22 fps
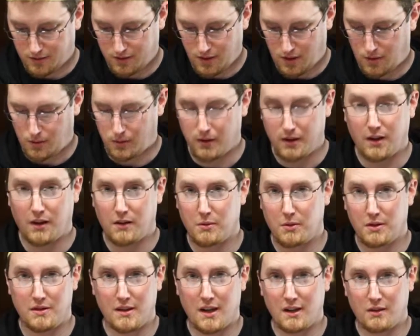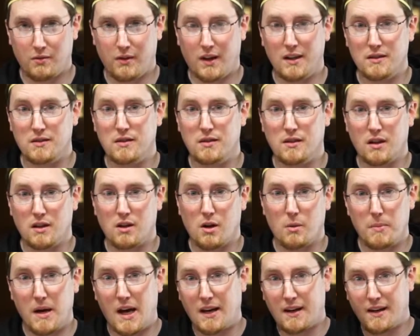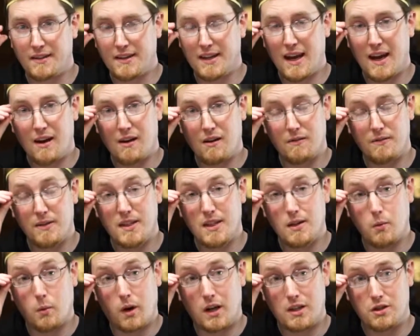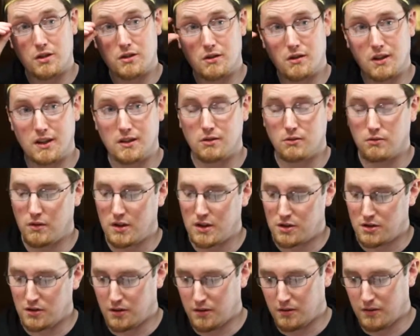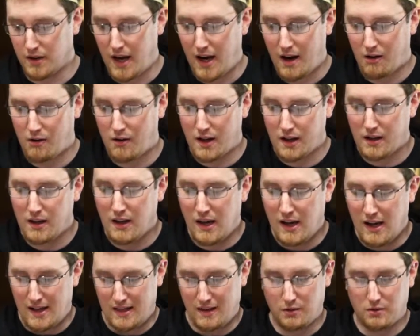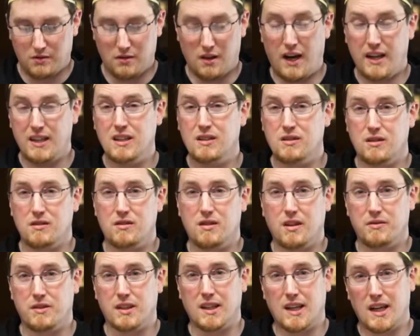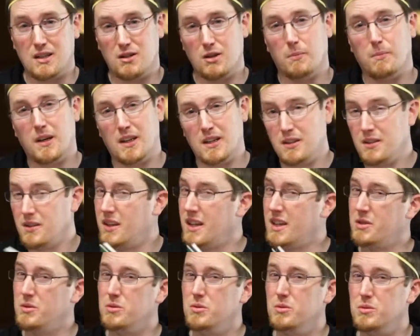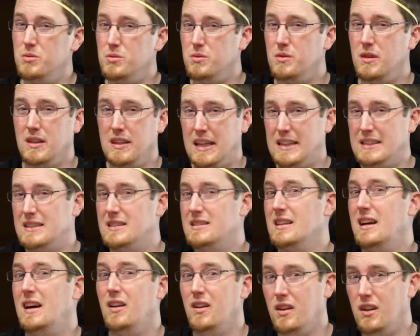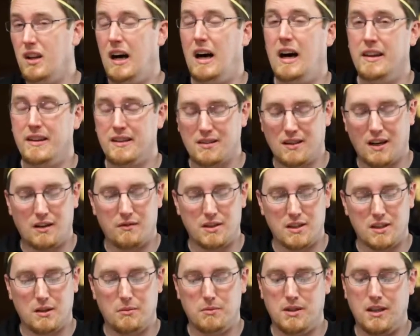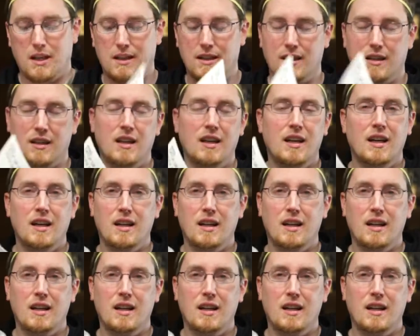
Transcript: So, in other words, X-Files is going to go back on the air if you didn't watch it during its original airing. And there's 9 years of stuff to catch up on, and you're like, ooh, that's a lot. That's kind of intimidating.